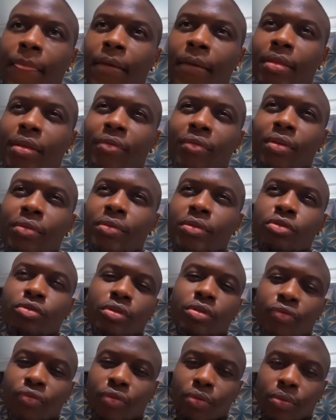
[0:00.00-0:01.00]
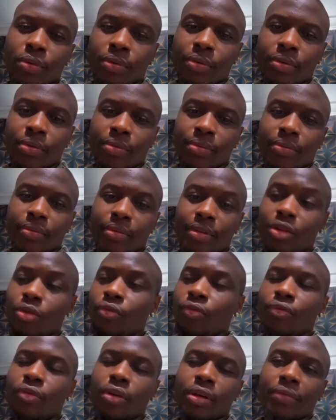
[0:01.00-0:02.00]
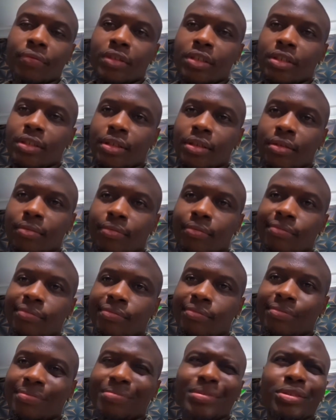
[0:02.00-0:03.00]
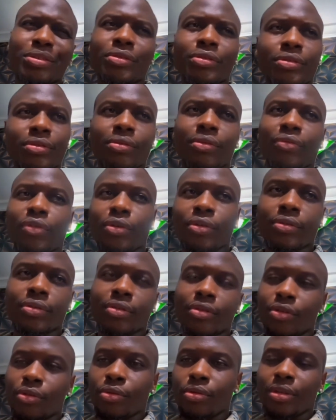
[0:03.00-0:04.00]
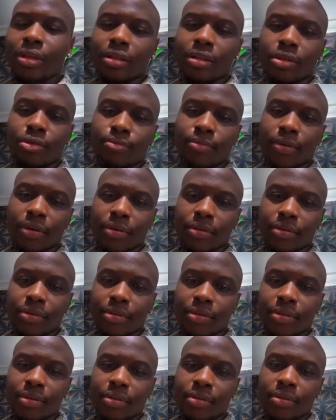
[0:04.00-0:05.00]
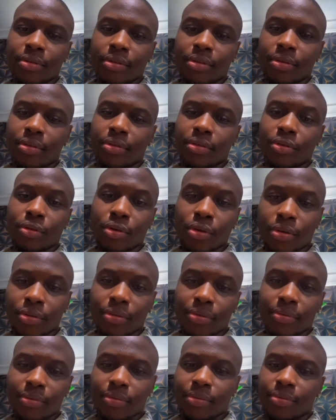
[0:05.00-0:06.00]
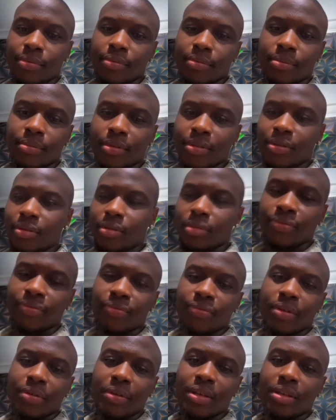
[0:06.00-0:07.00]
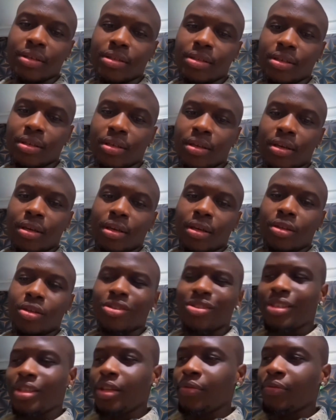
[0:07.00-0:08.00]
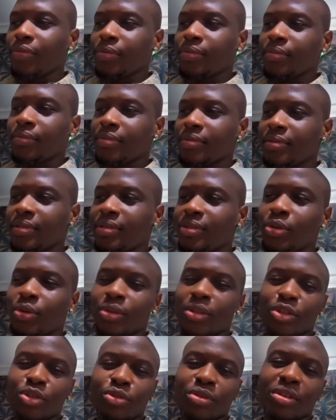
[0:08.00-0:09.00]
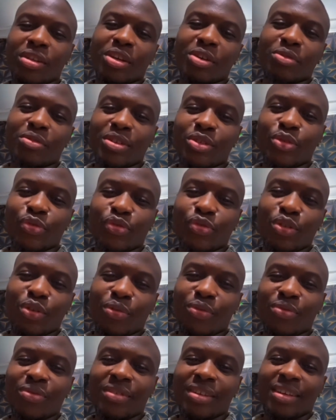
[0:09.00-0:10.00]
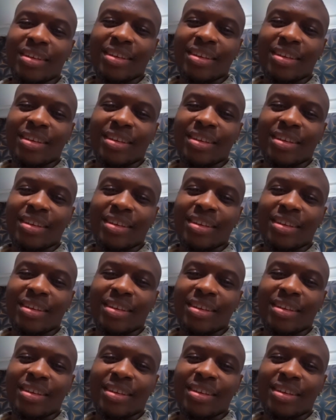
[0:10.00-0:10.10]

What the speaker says: They're very straightforward. They don't forgive cheating because of course you know they're deal breakers. You're gone. It's very easy. It doesn't even turn into an aggressive stuff.